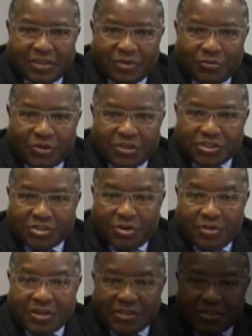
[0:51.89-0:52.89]
what these
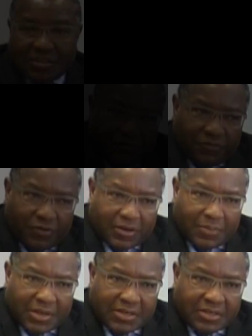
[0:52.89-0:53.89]
currents are.
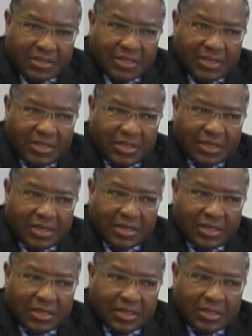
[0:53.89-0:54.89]
Fundamentally,
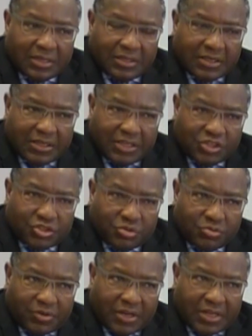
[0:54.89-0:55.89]
the
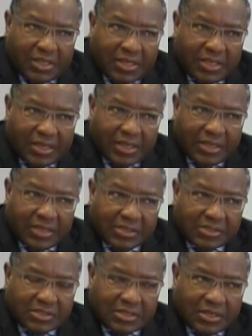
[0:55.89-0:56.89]
issue really
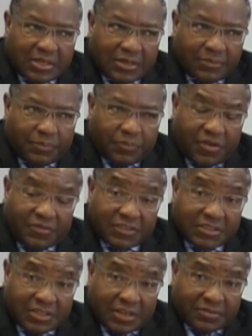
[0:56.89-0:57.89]
is
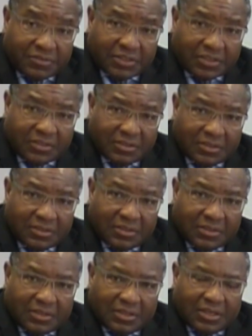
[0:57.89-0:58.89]
poverty in Africa.
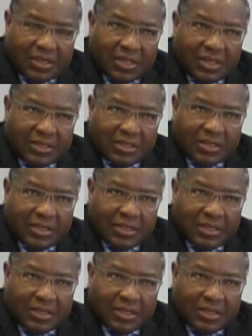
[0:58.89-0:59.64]
And